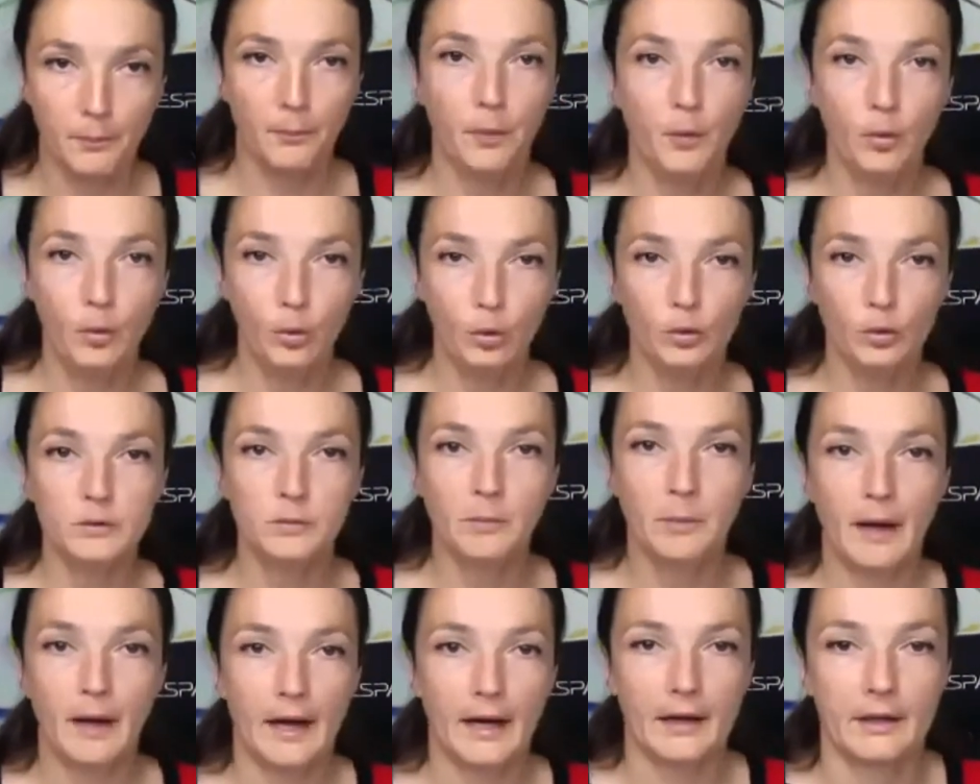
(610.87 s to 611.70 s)
pulled
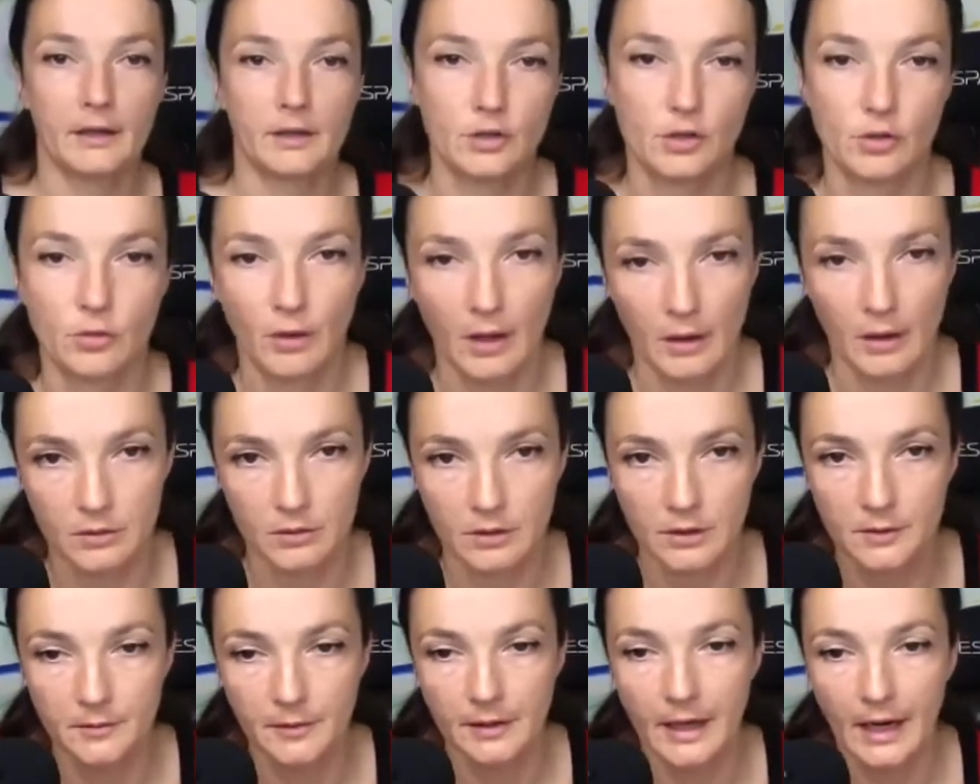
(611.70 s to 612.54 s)
back into
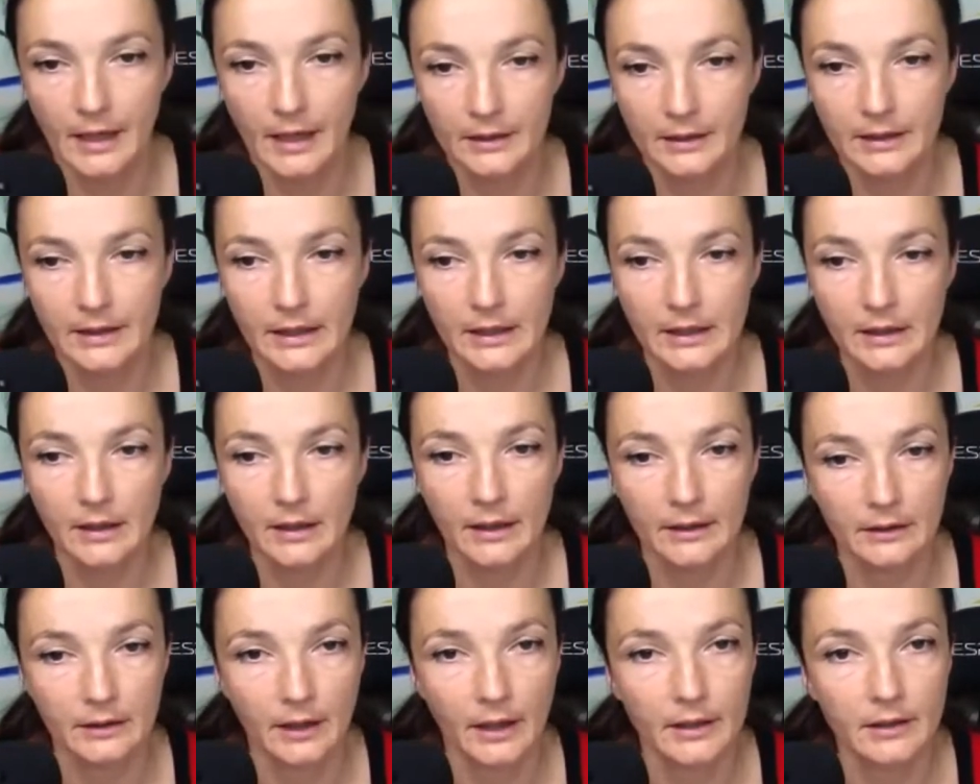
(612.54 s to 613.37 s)
our reality
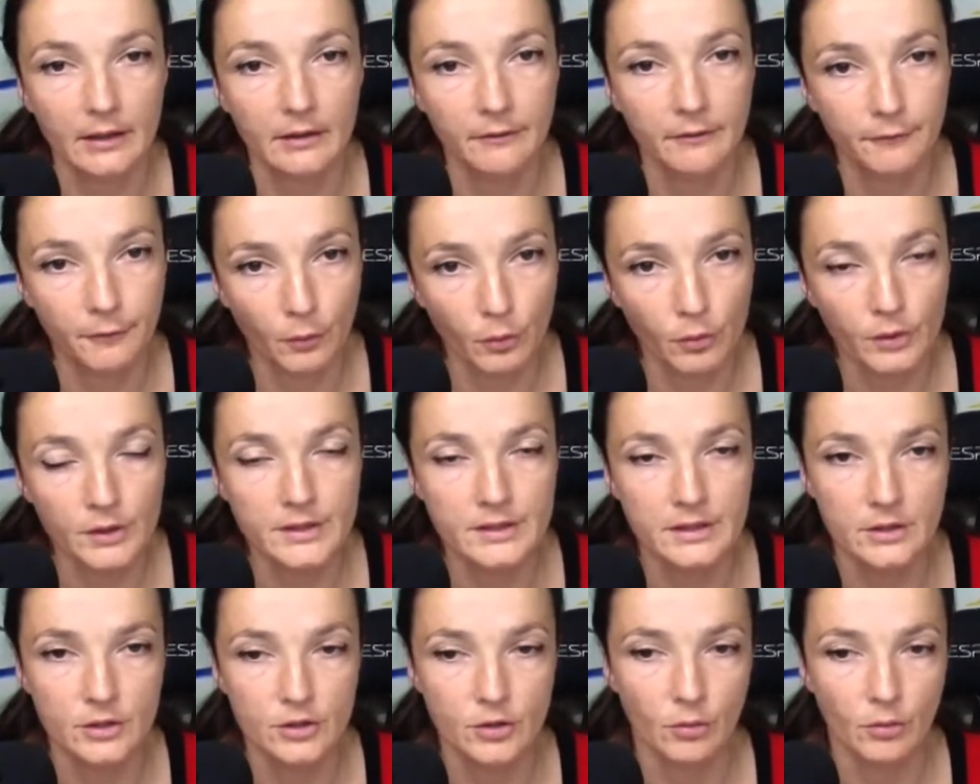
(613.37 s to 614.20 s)
and kind of forced
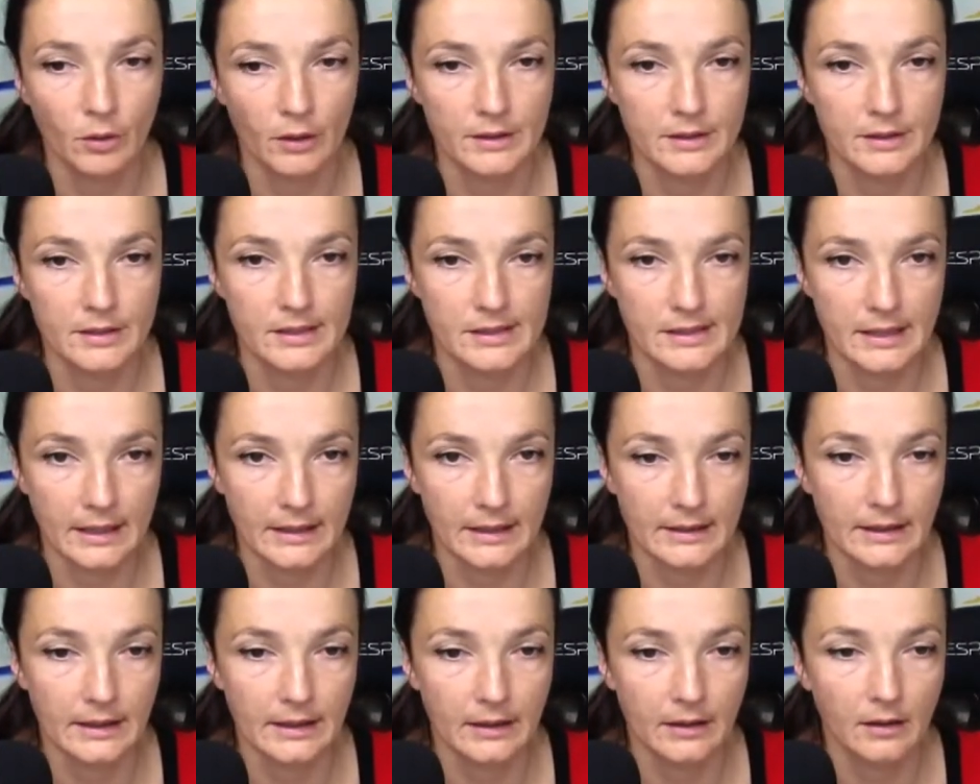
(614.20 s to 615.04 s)
into
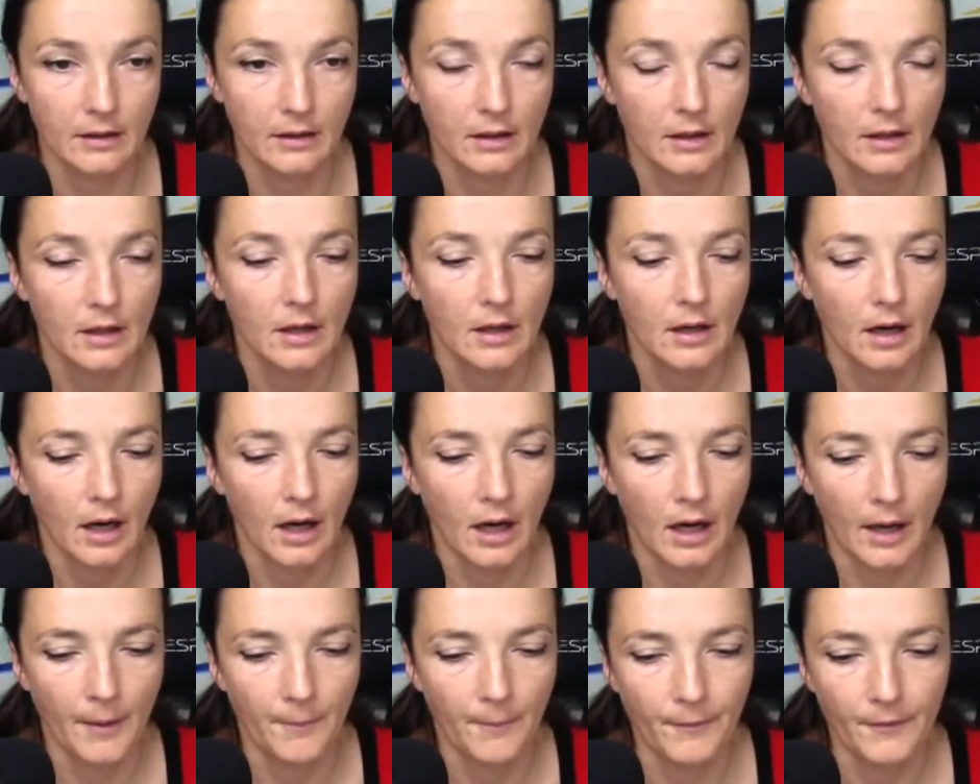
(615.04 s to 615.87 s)
understanding
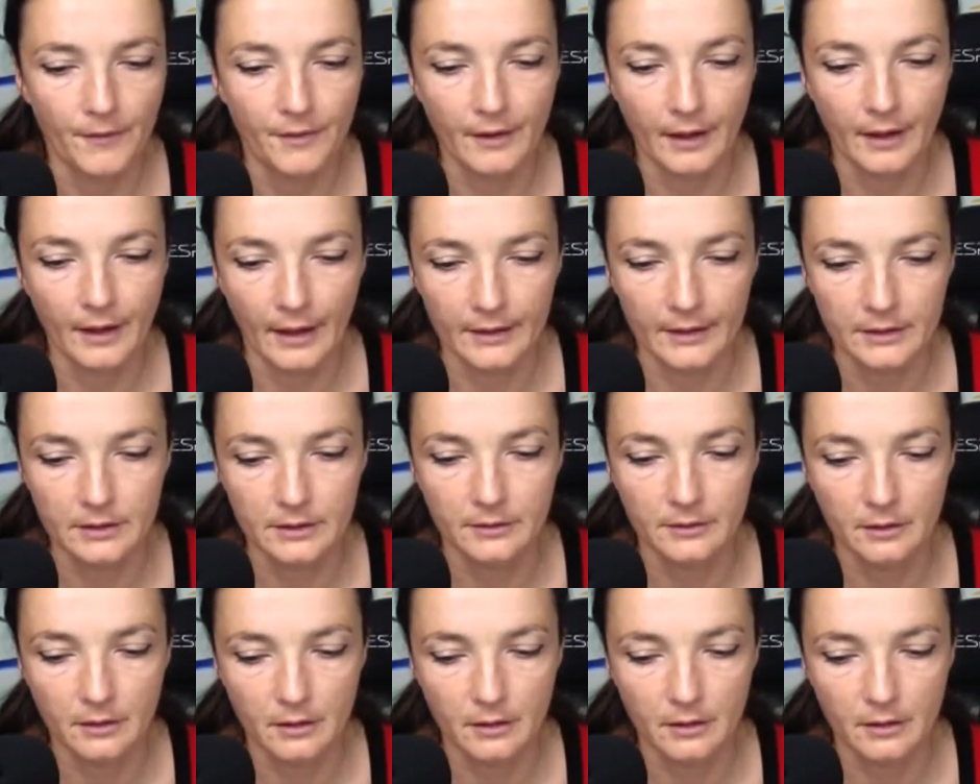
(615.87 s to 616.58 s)
that